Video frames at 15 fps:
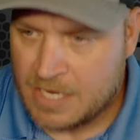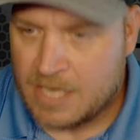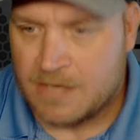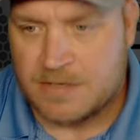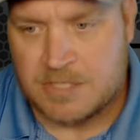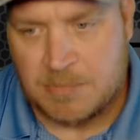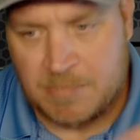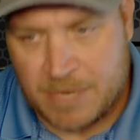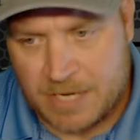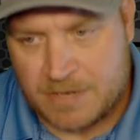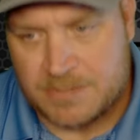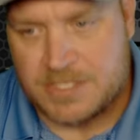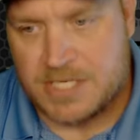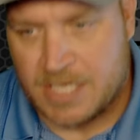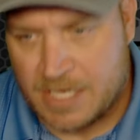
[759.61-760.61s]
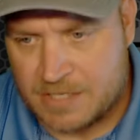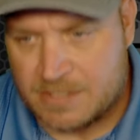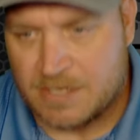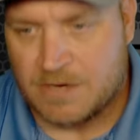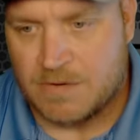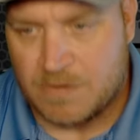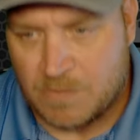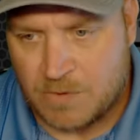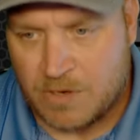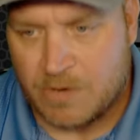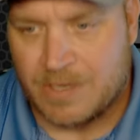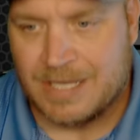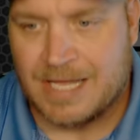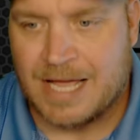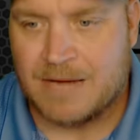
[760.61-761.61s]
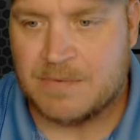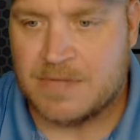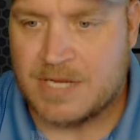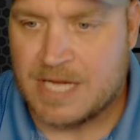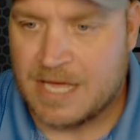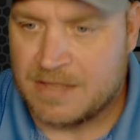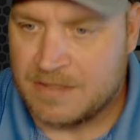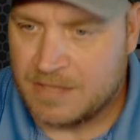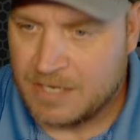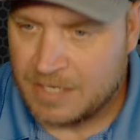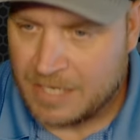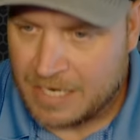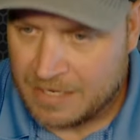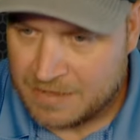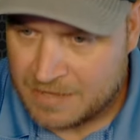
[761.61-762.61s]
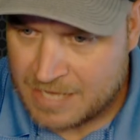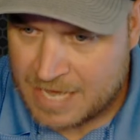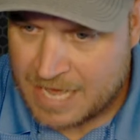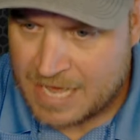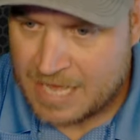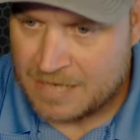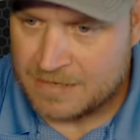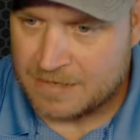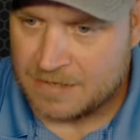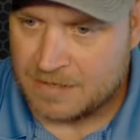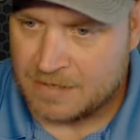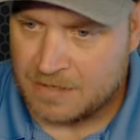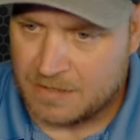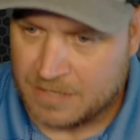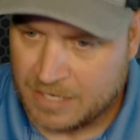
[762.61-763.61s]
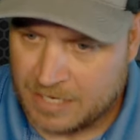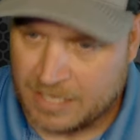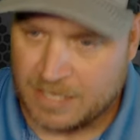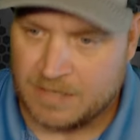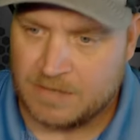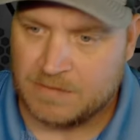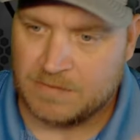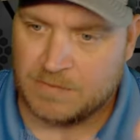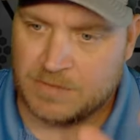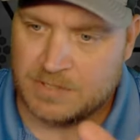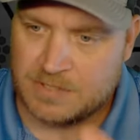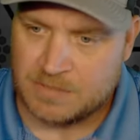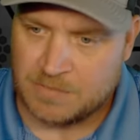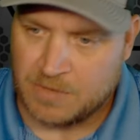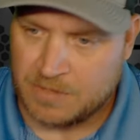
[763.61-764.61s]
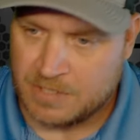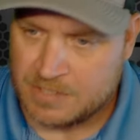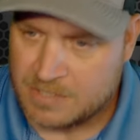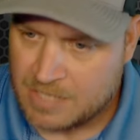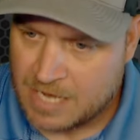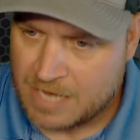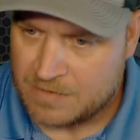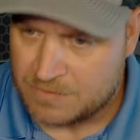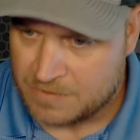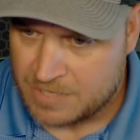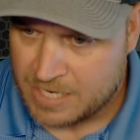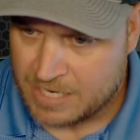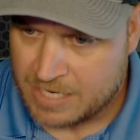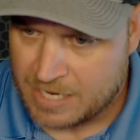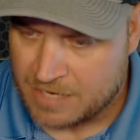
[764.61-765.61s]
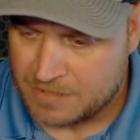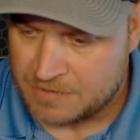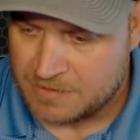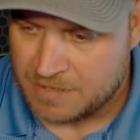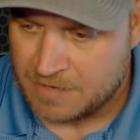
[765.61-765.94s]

There's a better chance they're going to want to align with an athlete like that than with someone that's not doing that kind of stuff.